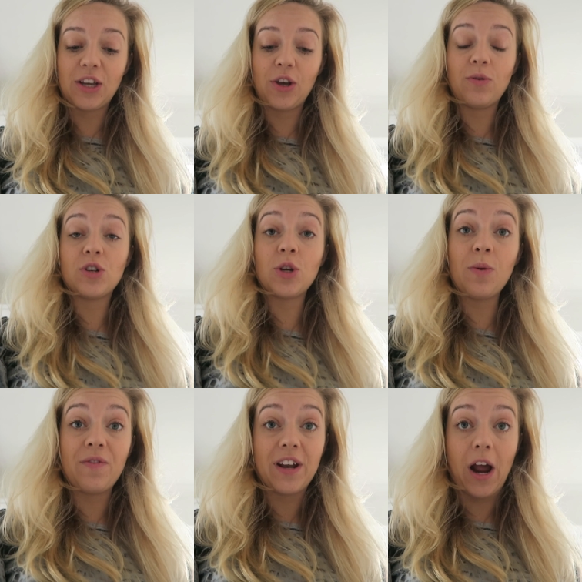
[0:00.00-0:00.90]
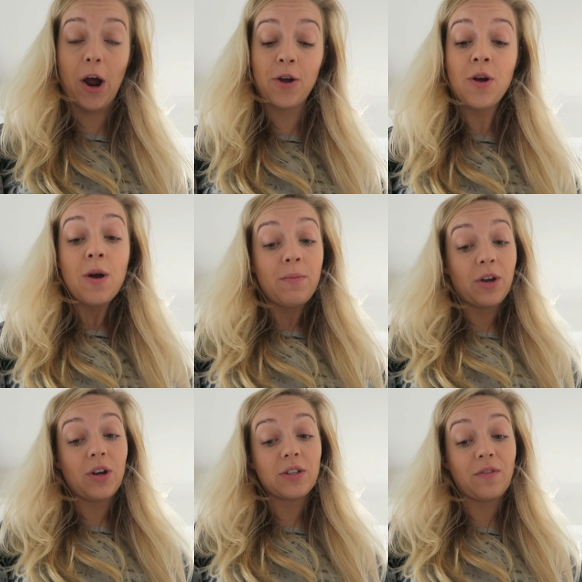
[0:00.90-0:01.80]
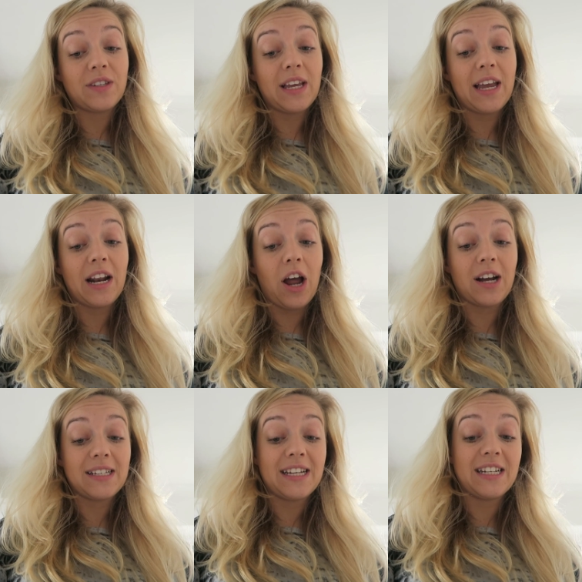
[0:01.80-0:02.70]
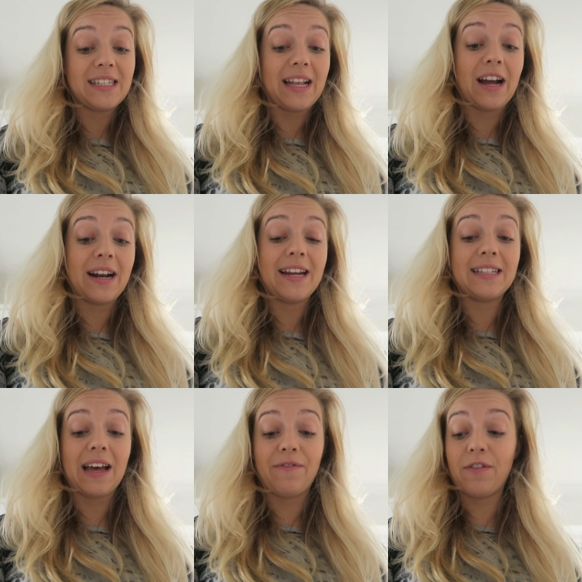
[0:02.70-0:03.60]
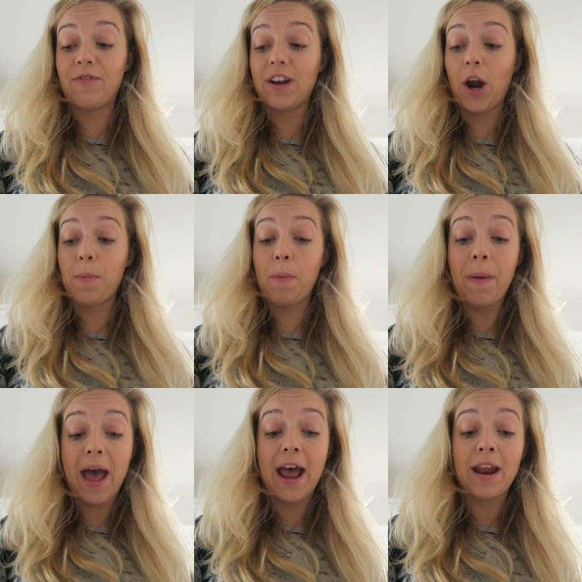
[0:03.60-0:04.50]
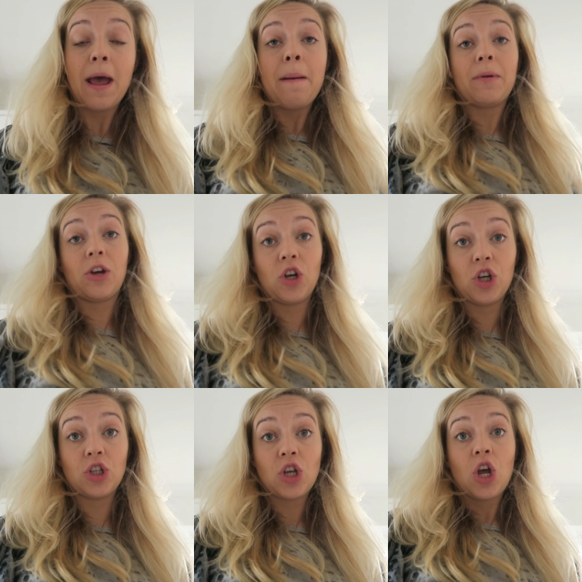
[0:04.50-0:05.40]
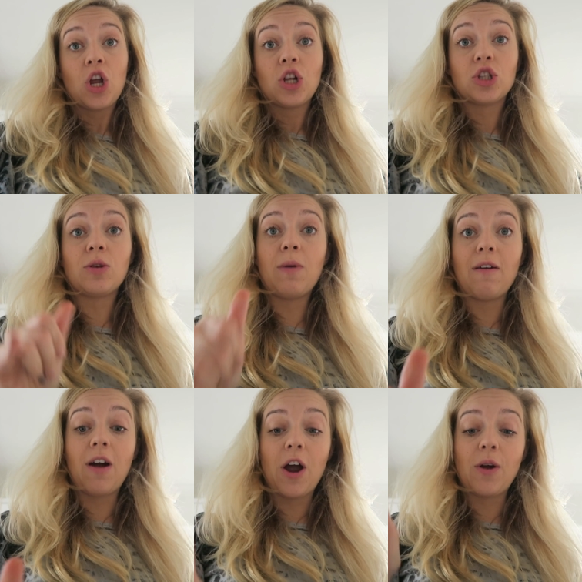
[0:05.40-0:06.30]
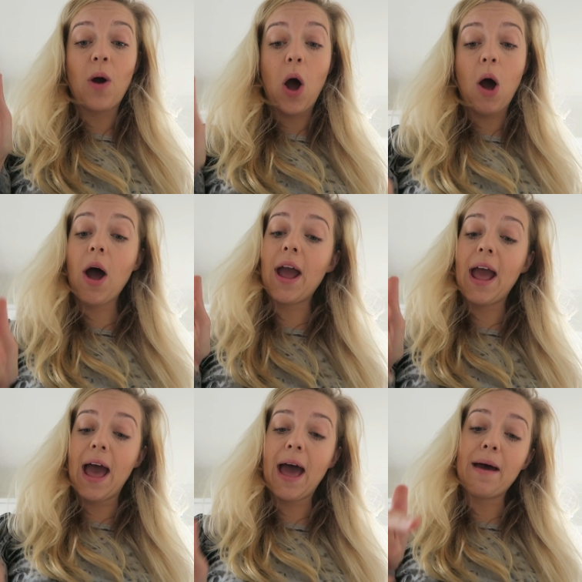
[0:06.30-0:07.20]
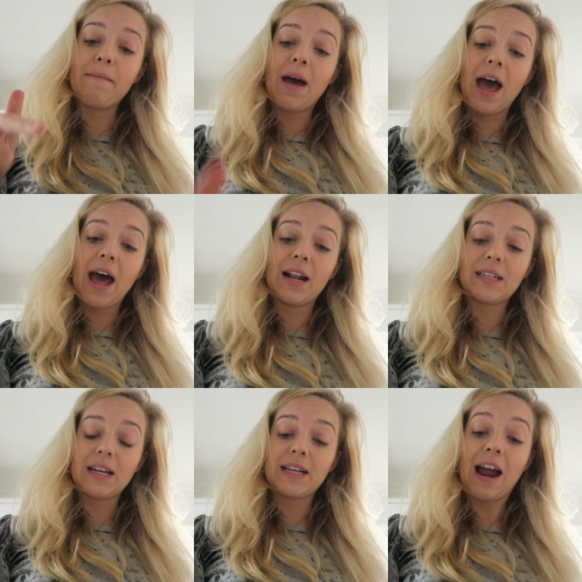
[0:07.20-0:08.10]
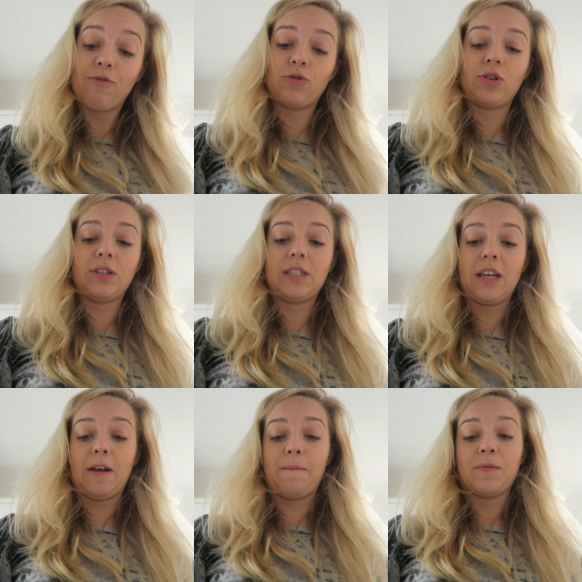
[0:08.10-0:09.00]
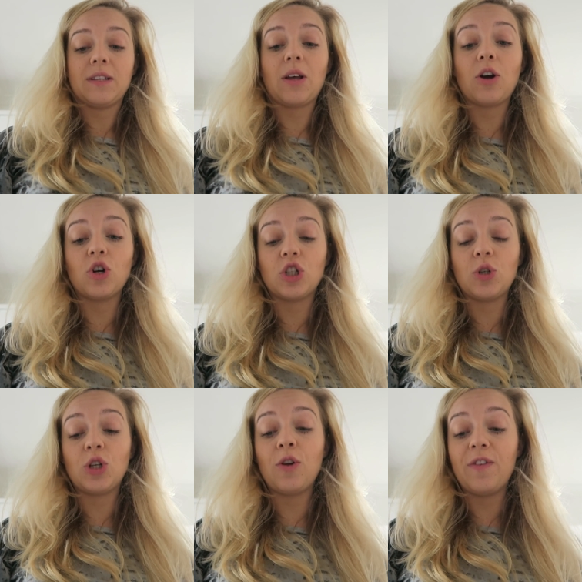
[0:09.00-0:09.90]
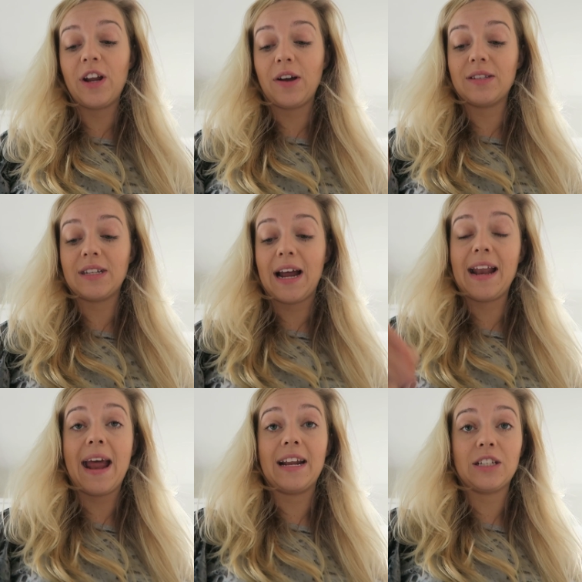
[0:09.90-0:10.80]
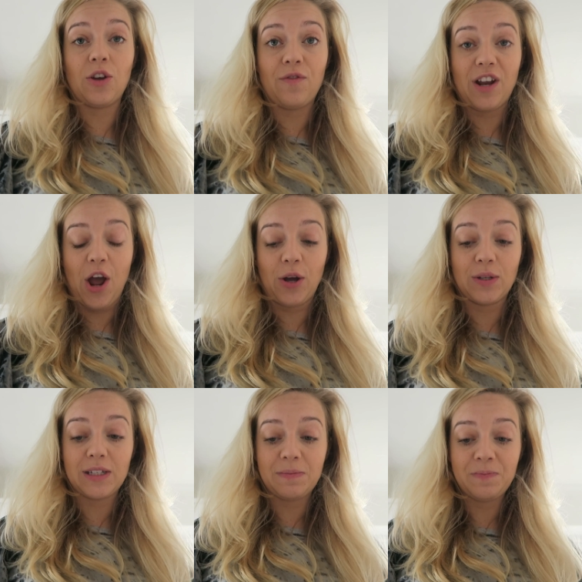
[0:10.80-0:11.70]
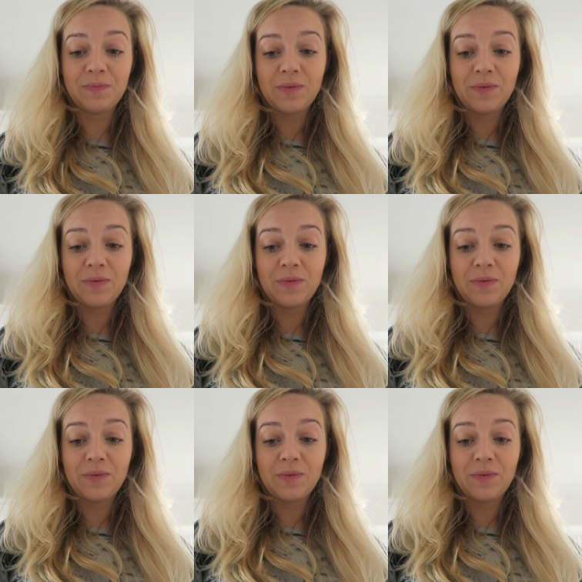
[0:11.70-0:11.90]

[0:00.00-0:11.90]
to shoot a video because obviously, like I said yesterday, I need to have a video prepared because tomorrow I am at Carol concert. So I've got to do two videos today and edit two videos.